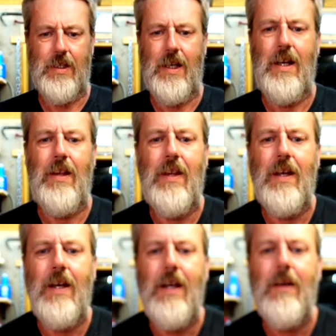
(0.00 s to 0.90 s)
Yeah,
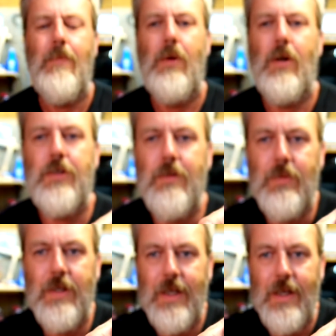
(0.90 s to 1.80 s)
there.
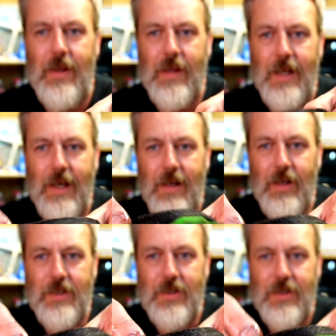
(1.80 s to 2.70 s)
Possibly there
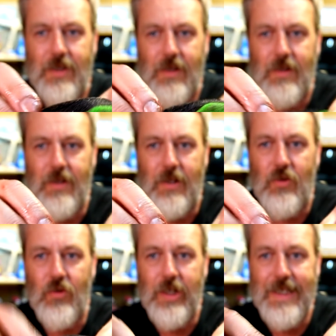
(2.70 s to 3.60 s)
is just the
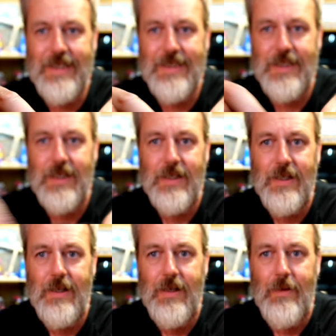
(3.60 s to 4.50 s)
grease
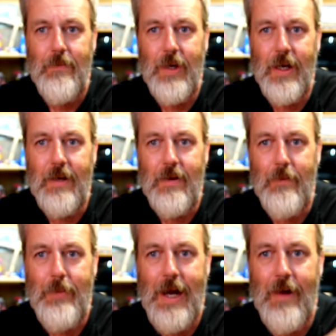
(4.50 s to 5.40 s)
But
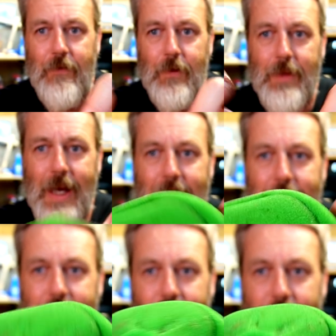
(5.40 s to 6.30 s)
apart from
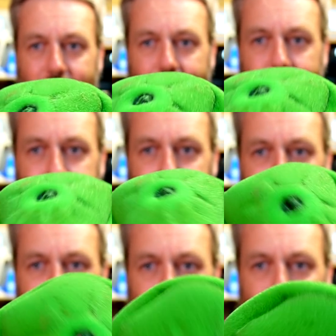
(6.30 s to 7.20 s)
that, that
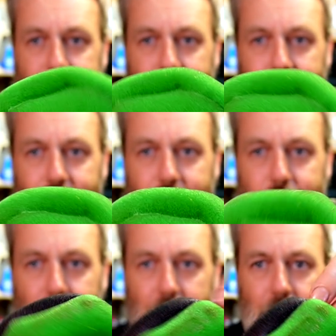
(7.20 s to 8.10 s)
is
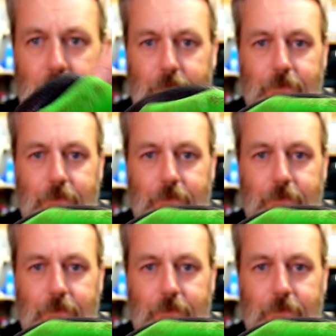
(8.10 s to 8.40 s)
pretty good.